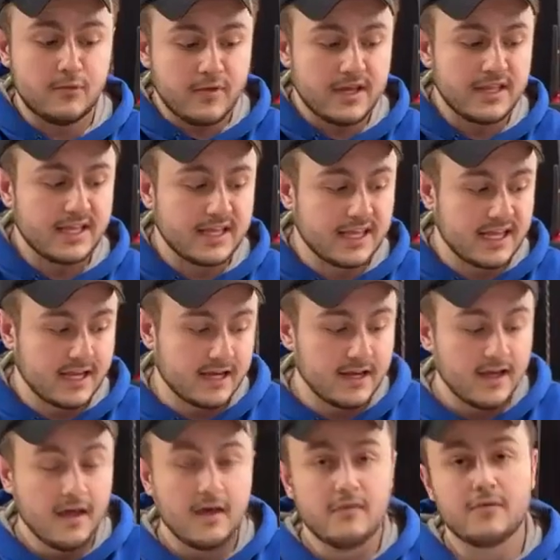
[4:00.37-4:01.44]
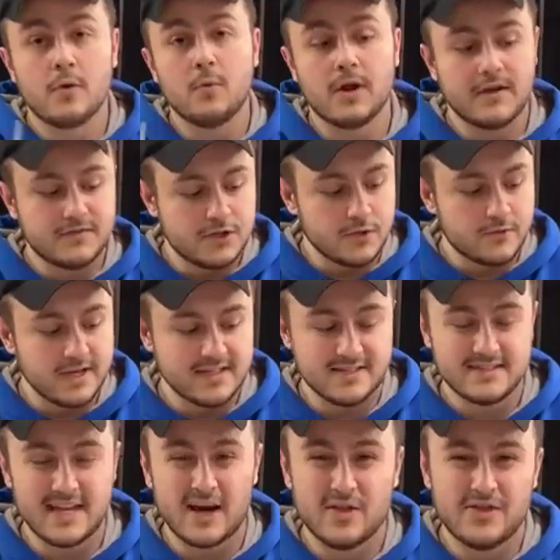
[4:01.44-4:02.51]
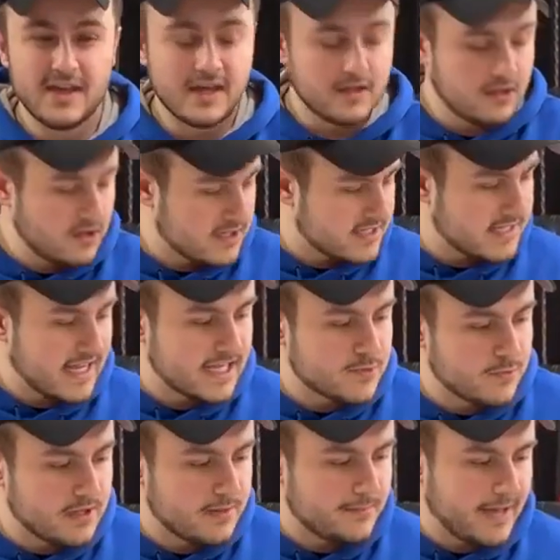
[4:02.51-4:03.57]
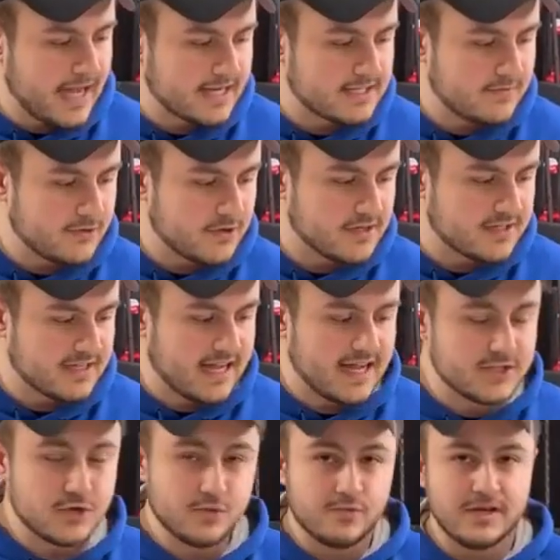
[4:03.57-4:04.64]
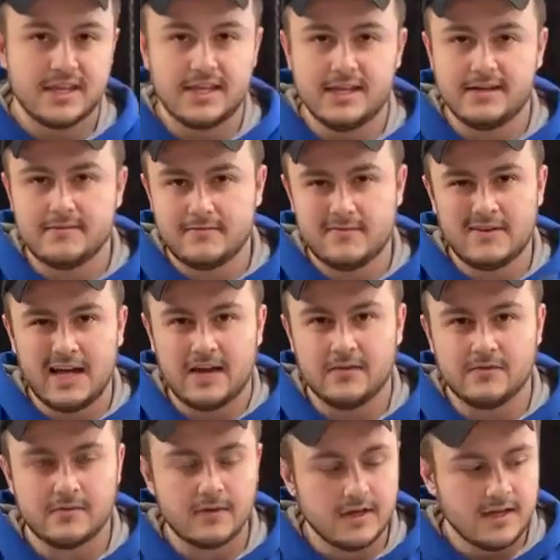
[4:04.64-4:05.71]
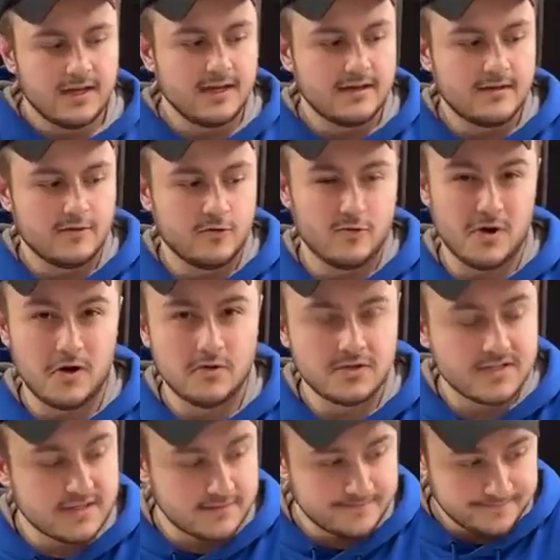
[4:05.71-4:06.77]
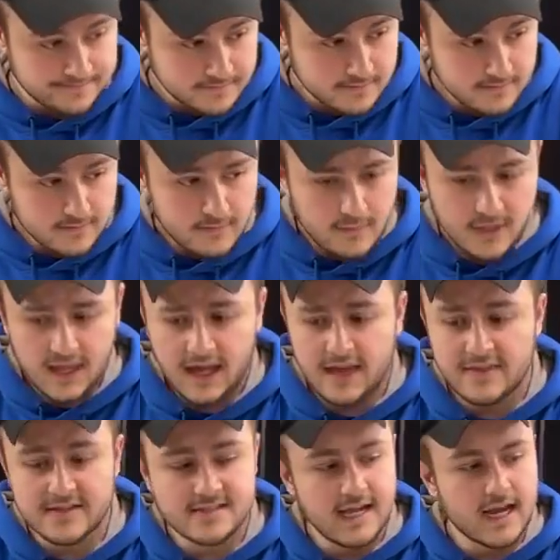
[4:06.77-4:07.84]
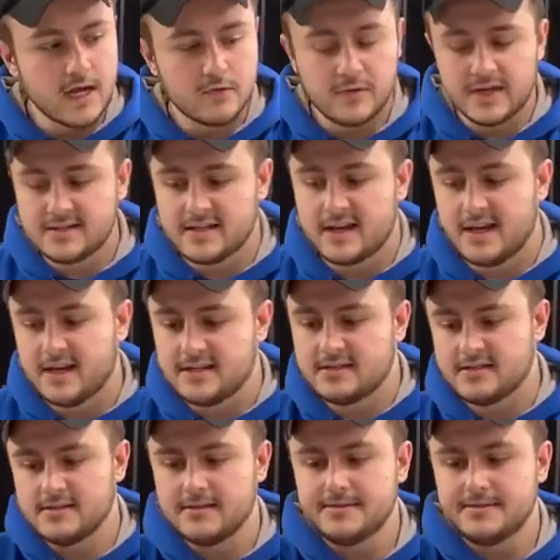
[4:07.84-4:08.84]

really clean for one of two reasons. I don't think it looks nice when the backs of your designs are really kind of gross. And the second reason is,